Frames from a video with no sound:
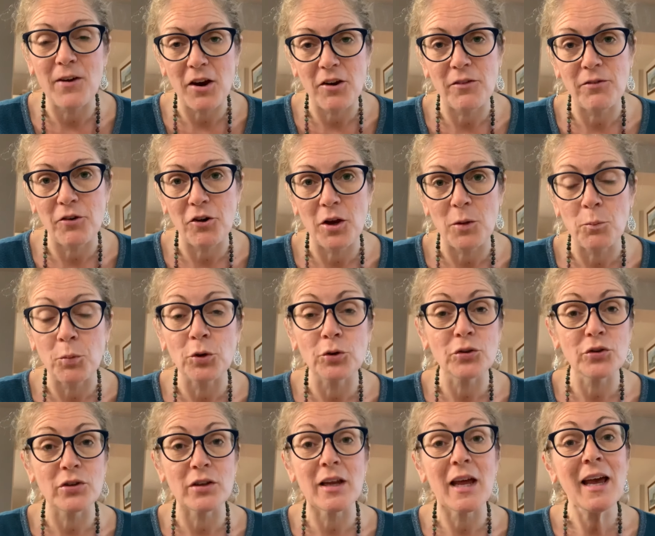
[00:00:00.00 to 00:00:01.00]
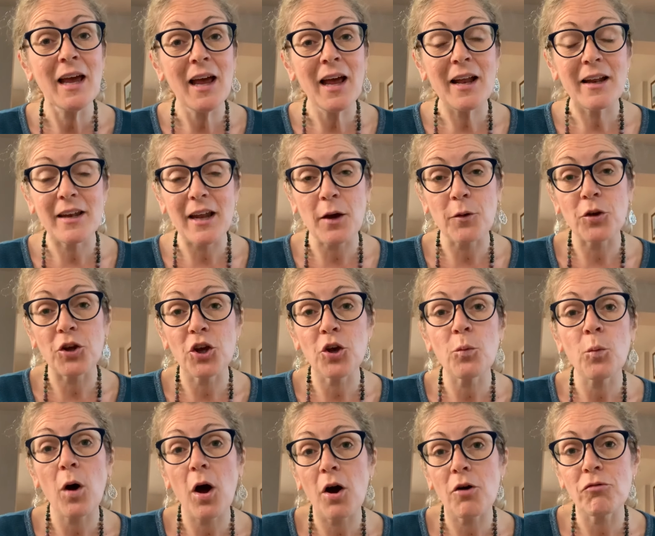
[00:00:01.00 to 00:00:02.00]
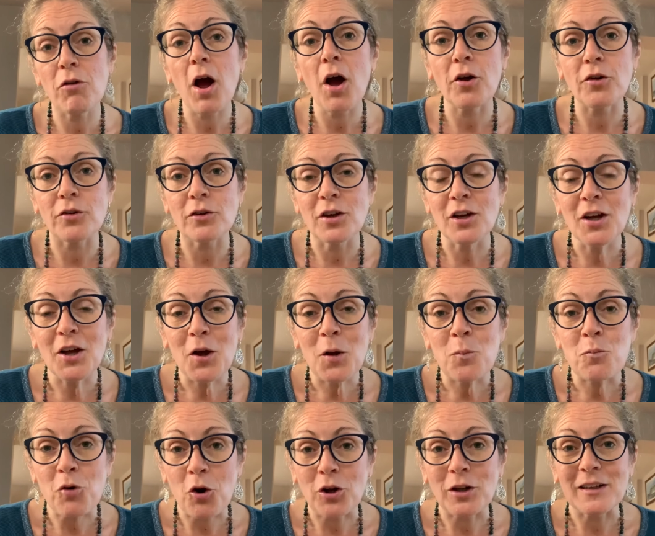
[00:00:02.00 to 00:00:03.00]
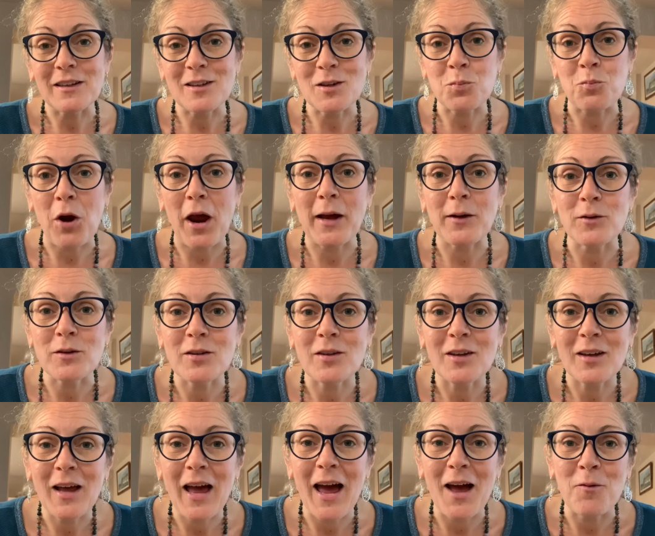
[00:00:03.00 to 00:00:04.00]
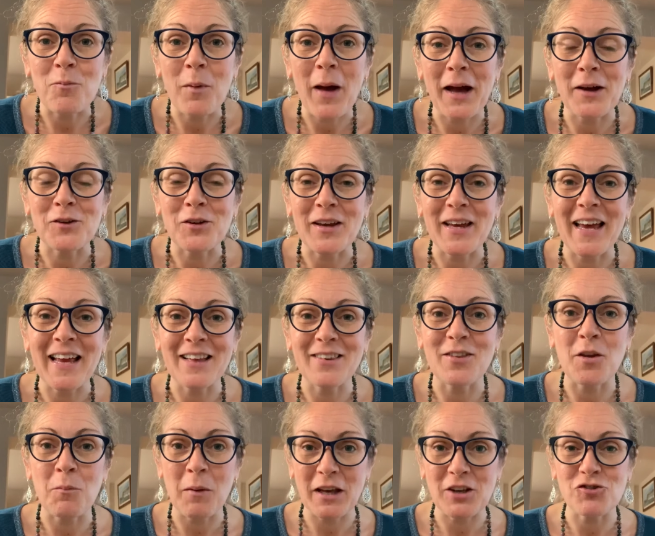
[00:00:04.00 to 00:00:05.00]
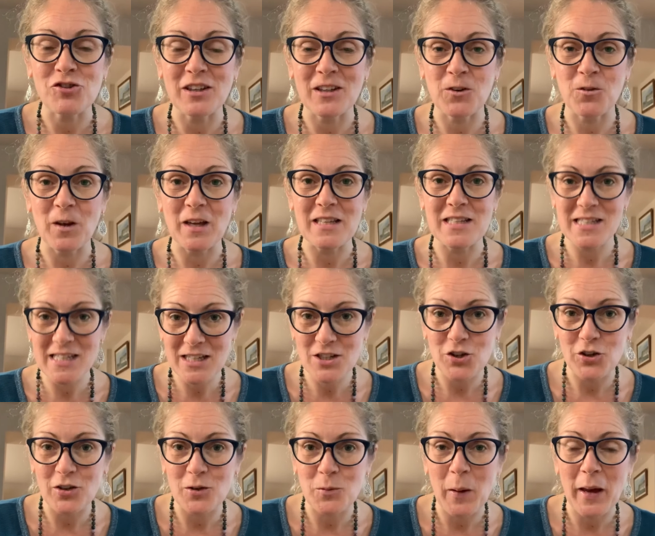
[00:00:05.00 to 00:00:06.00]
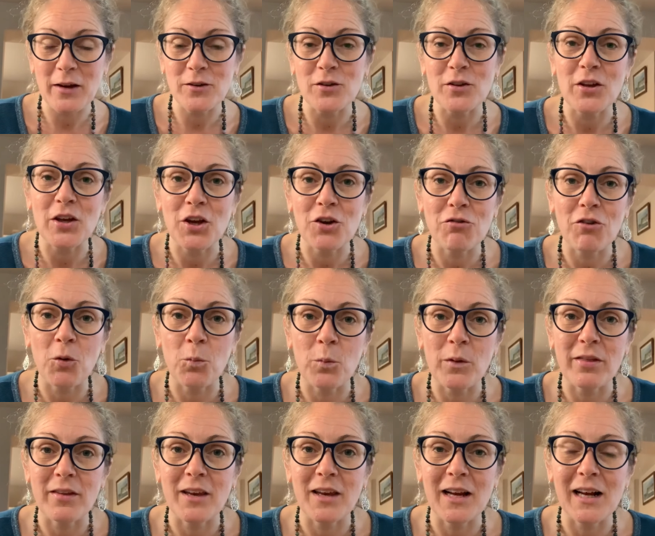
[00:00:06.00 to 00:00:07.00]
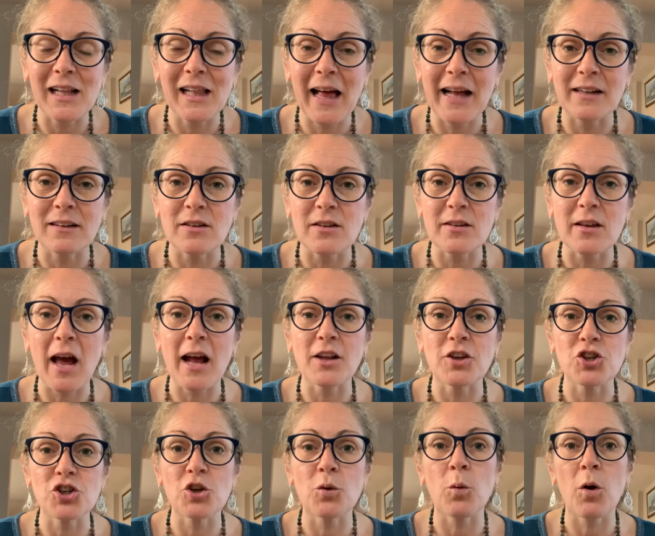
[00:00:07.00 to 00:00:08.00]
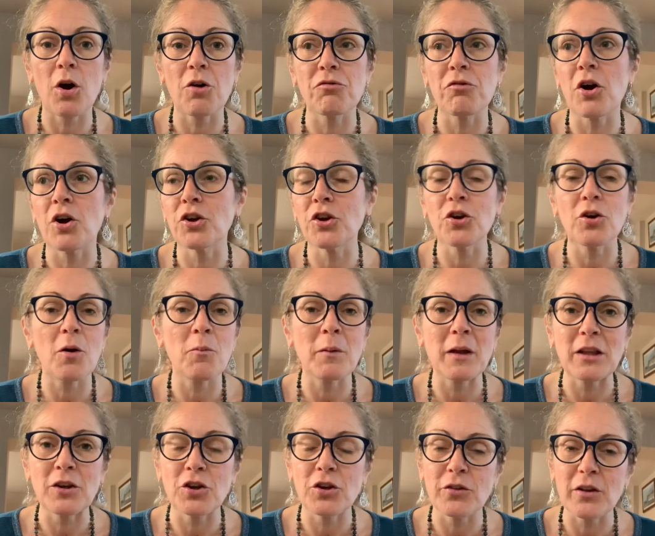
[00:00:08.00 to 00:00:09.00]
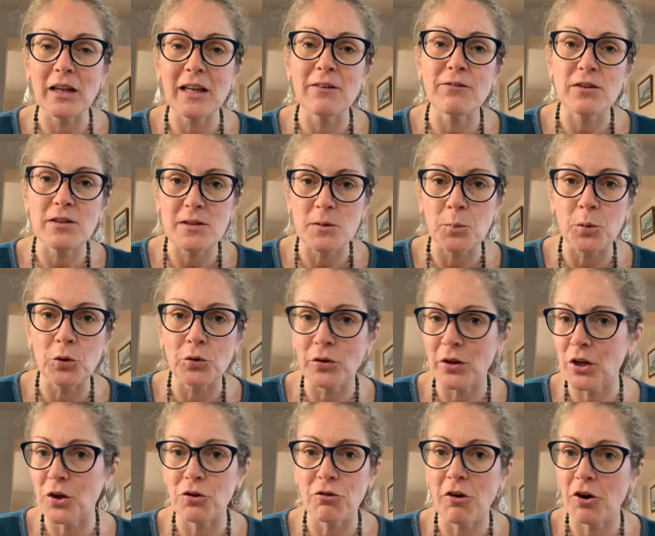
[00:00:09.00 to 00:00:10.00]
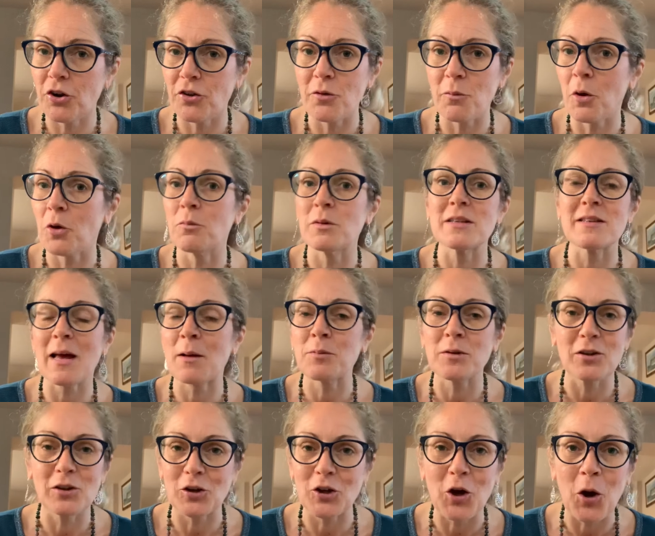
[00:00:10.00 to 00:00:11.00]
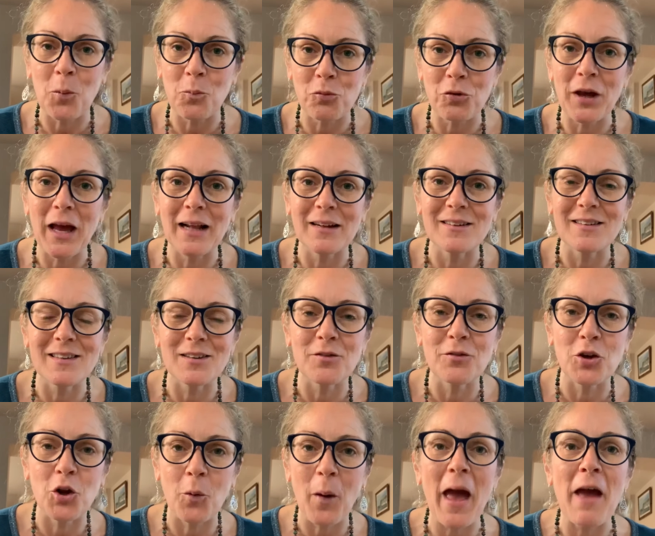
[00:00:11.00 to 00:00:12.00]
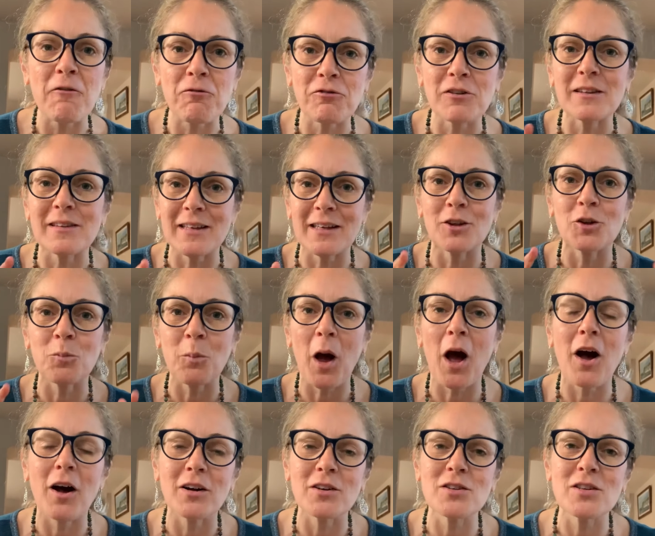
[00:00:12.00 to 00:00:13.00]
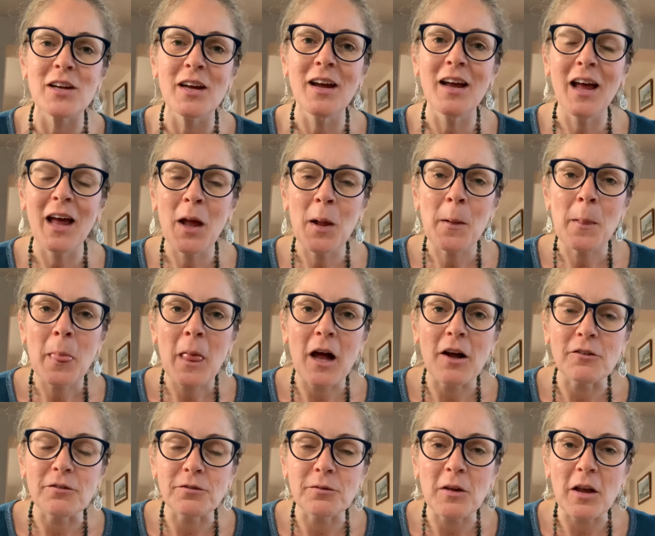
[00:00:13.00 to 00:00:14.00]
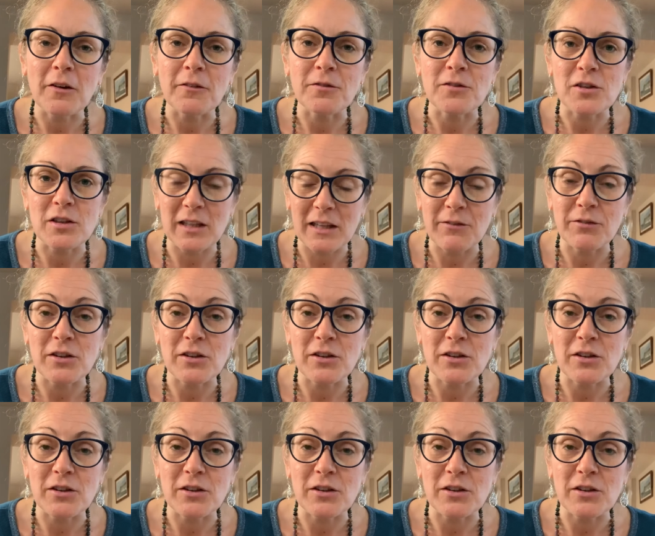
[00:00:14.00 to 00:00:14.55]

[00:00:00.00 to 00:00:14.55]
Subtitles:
very important. Now you are on broccoli sprout powder in the matrix phase detox powder that you're on within your cleanse, and you are on, the liver support that you're on at the moment is absolutely comprehensive. Every single part of liver